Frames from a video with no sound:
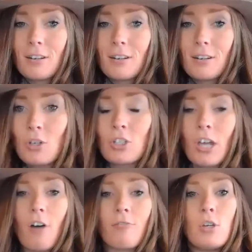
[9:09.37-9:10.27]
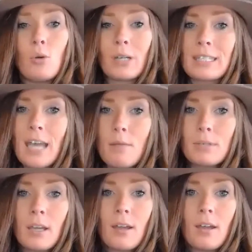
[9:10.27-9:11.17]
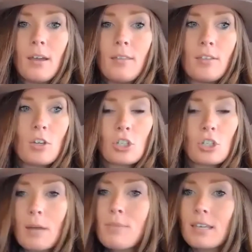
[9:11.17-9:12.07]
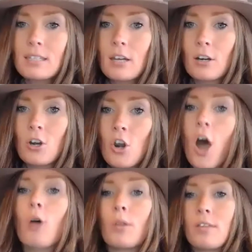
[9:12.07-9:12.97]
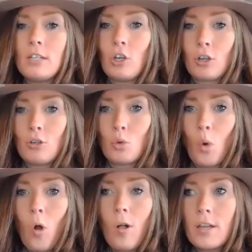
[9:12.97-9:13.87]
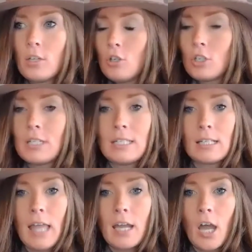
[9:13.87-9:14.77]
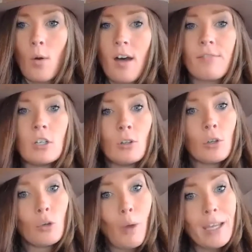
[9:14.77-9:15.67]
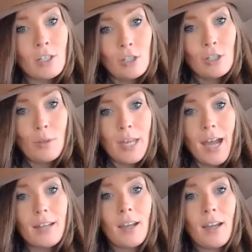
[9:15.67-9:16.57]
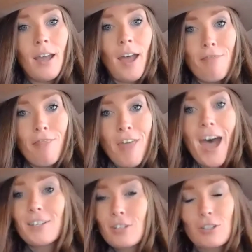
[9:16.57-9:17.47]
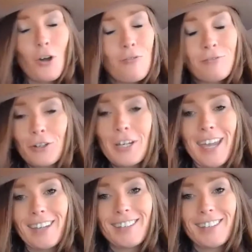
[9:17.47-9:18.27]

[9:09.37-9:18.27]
You accept yourself. You accept that there's some things that are not within your control and you just need to let go of, and you learn ways to do that. And that is so freeing.